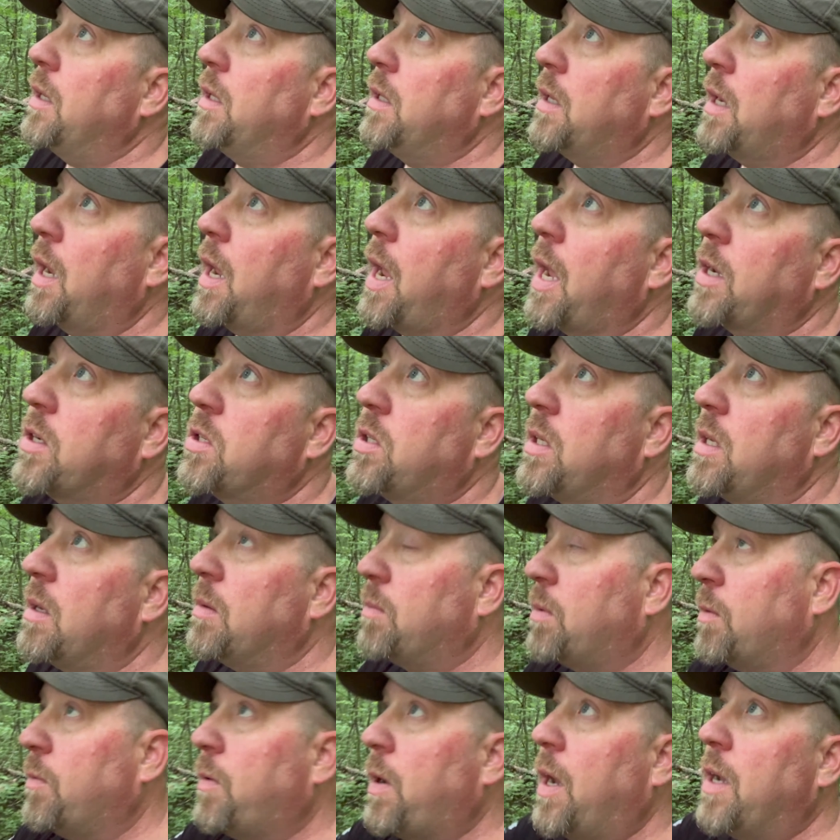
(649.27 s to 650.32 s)
and I actually
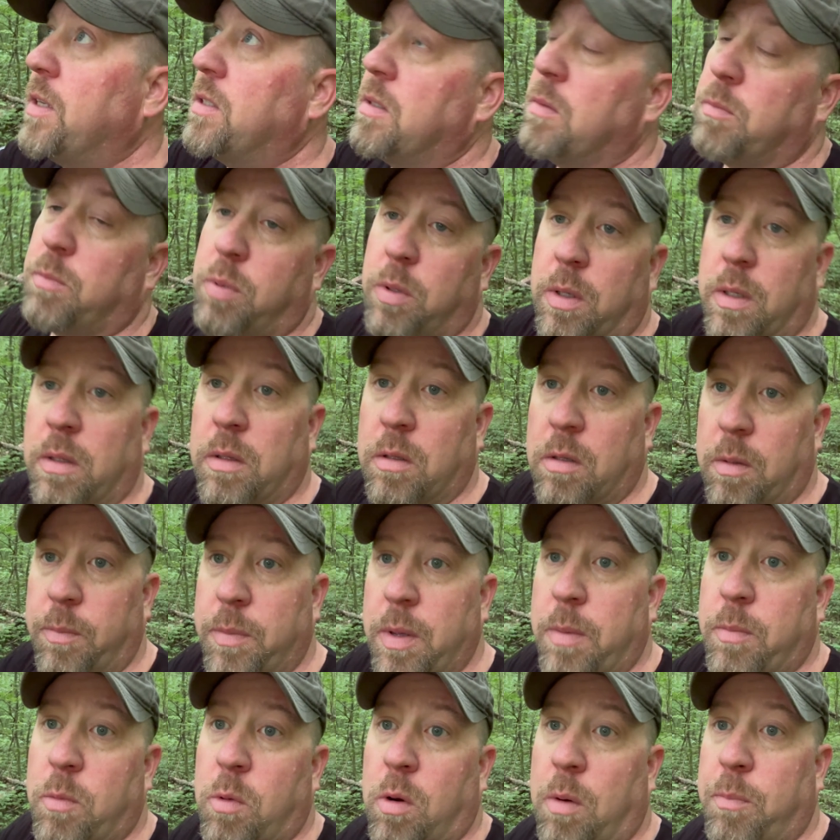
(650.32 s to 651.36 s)
improvised and put a little
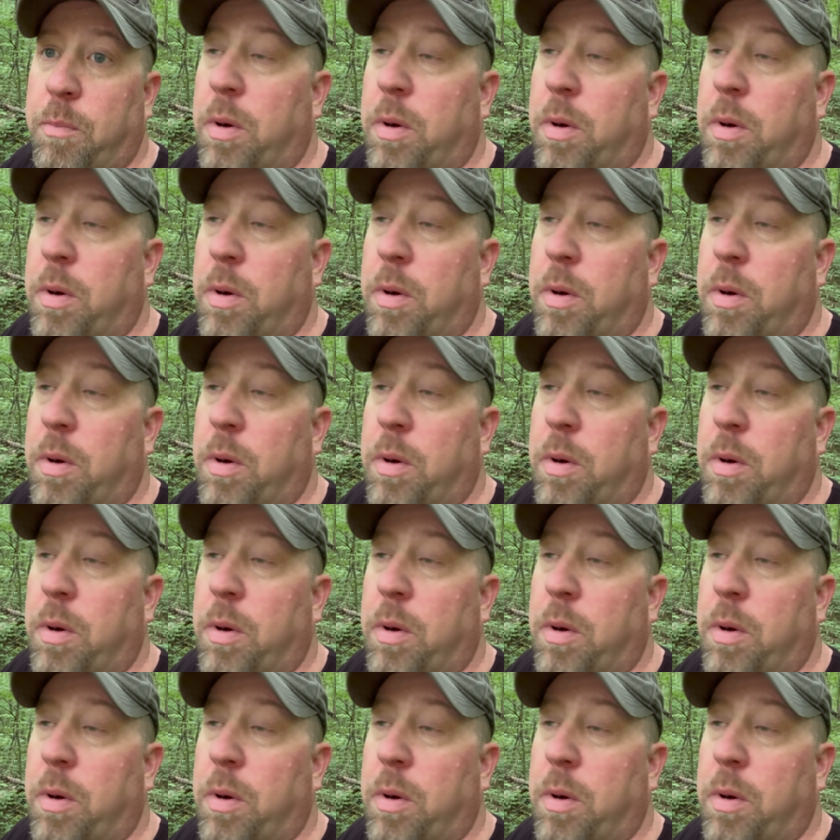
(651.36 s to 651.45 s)
bit more